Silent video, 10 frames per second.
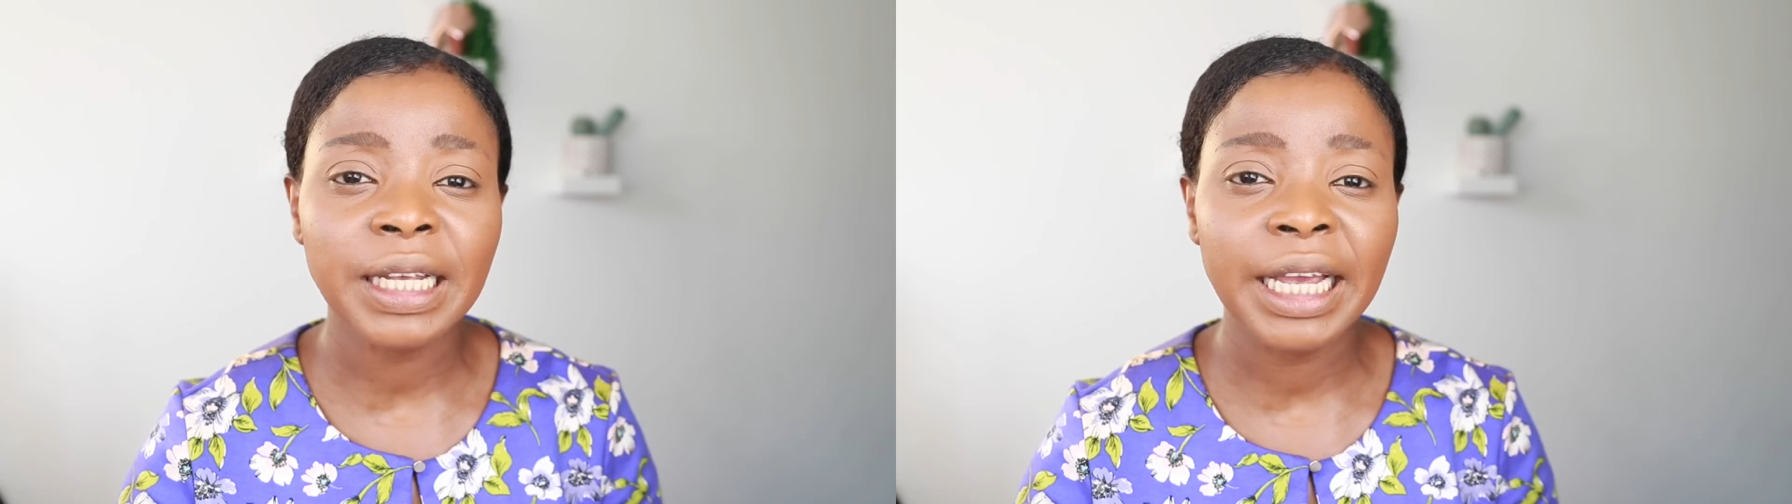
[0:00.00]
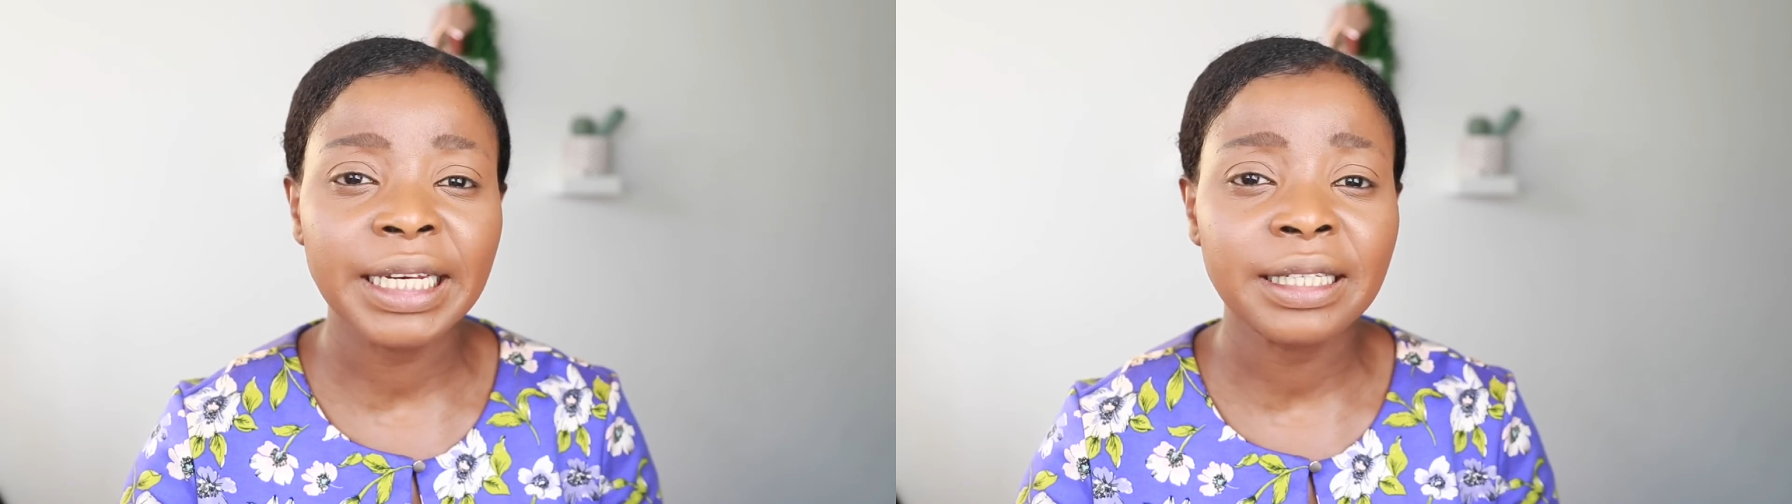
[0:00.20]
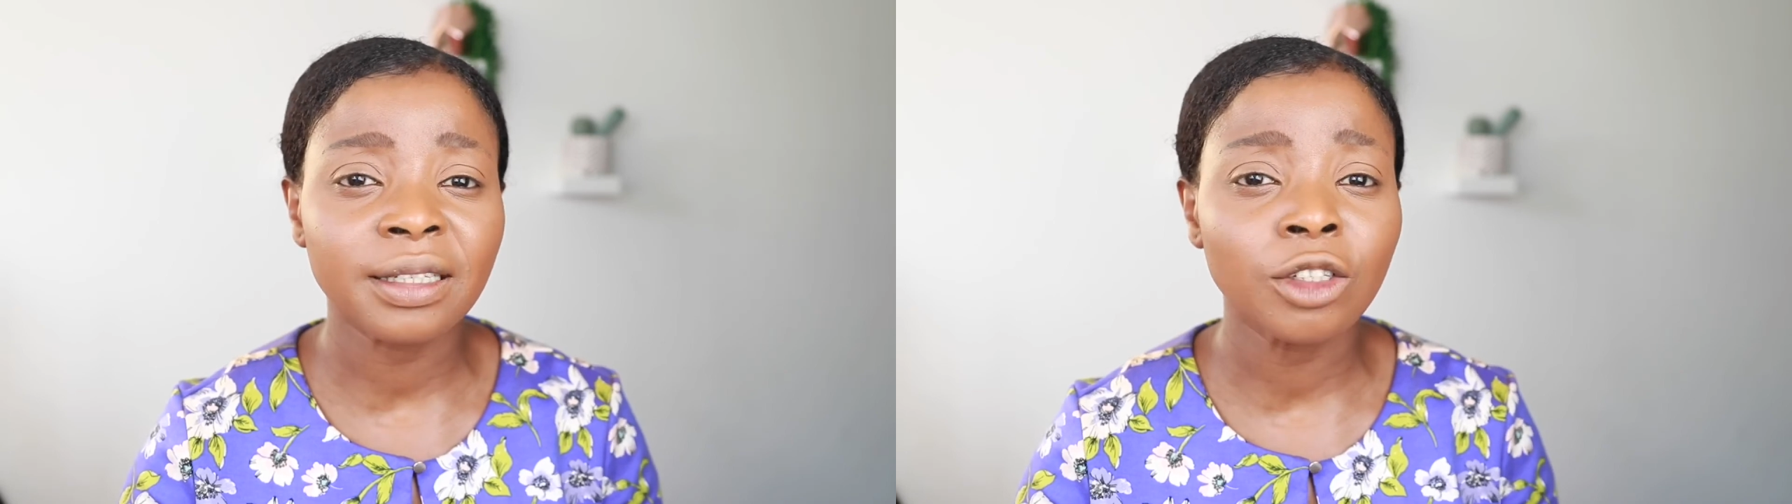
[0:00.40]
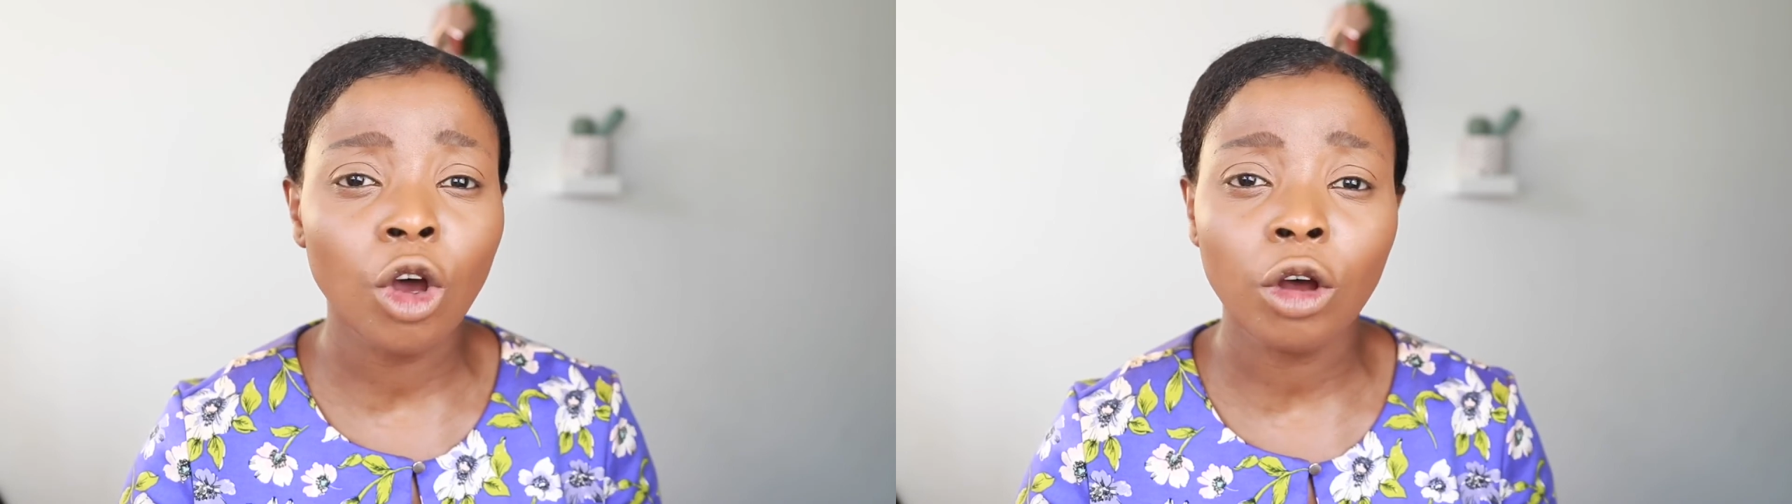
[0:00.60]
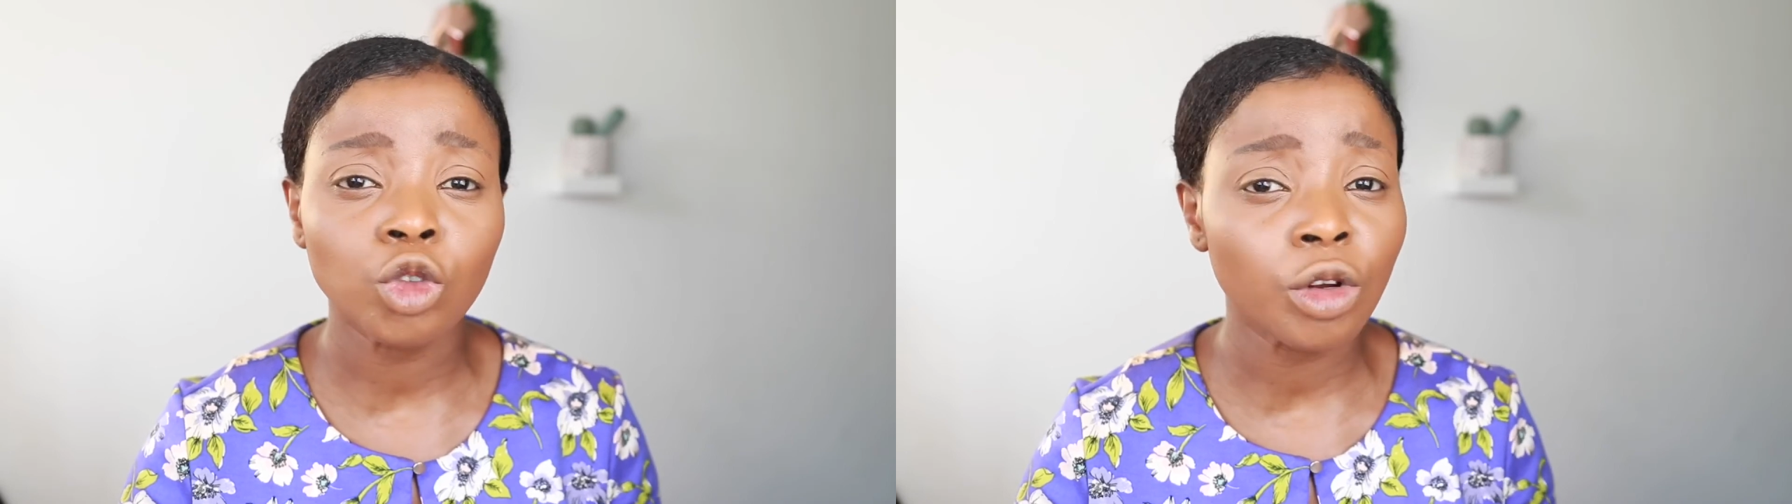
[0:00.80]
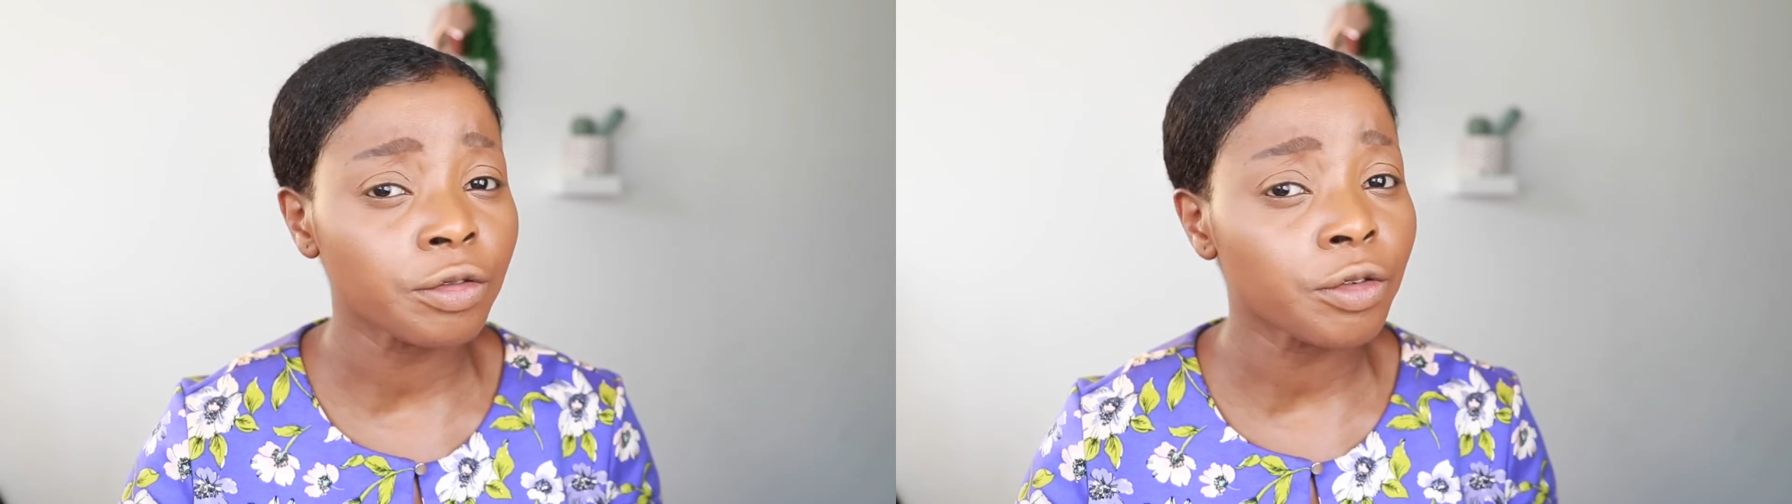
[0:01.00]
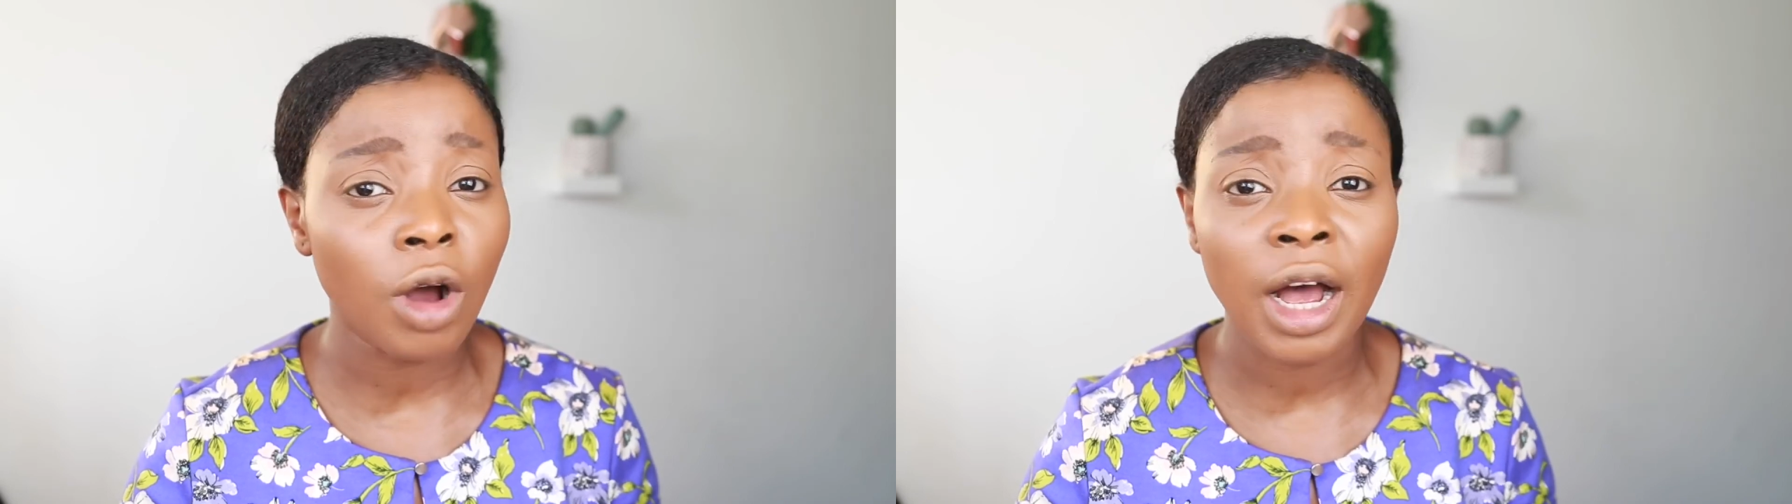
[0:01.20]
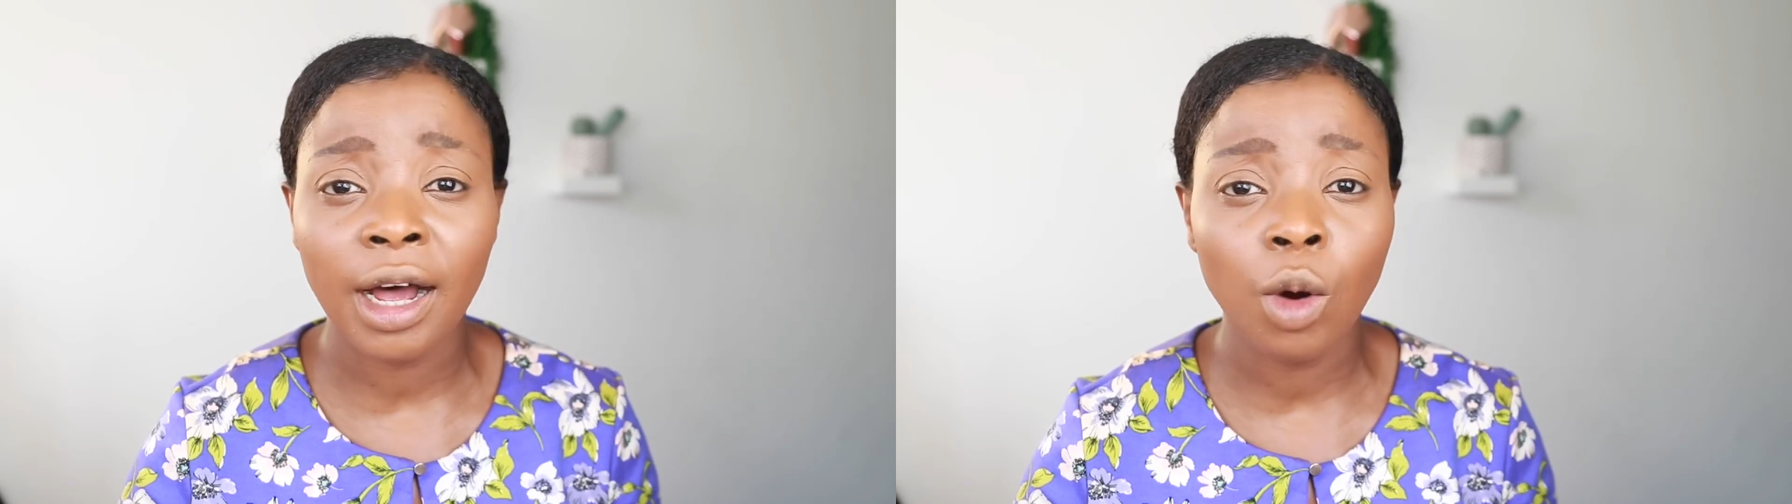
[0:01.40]
it is not
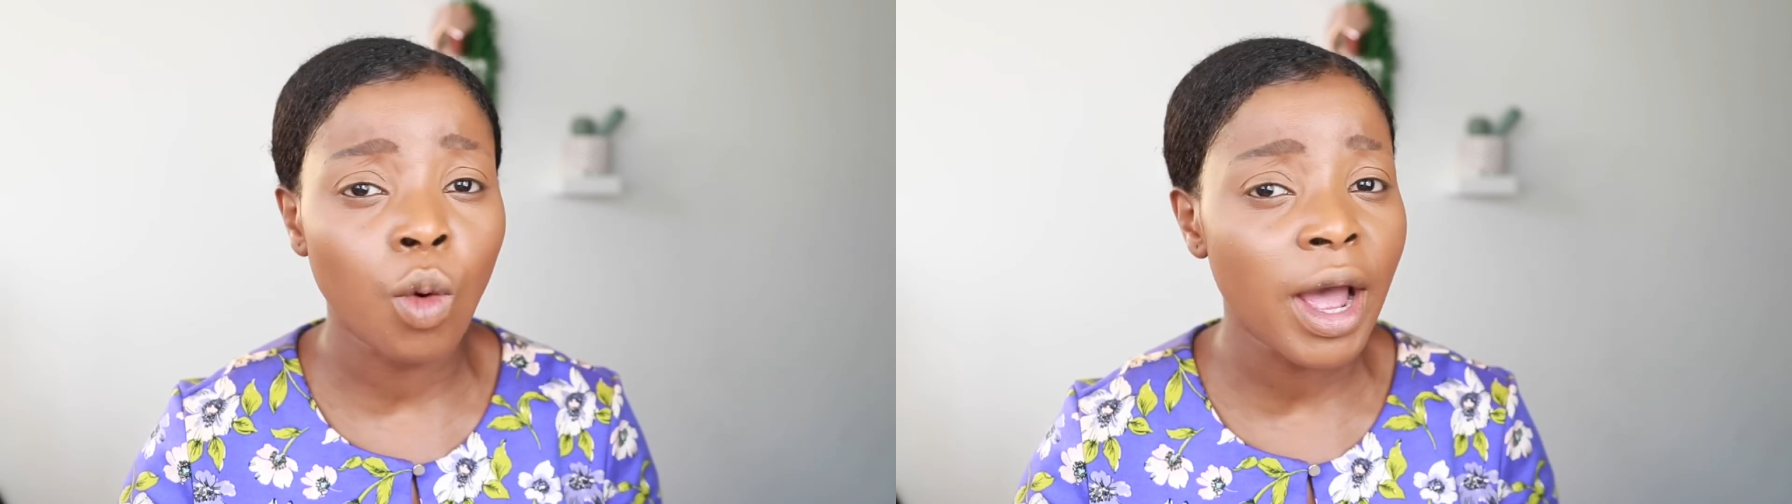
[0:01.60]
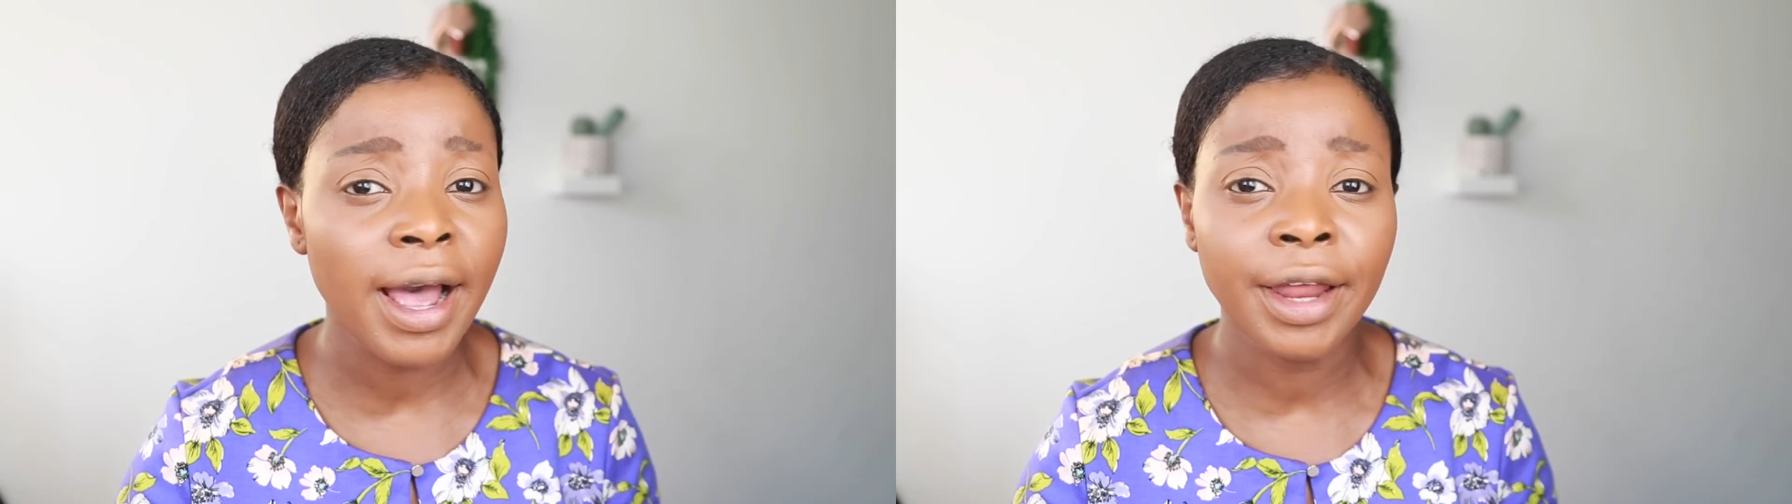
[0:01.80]
24-hour wear.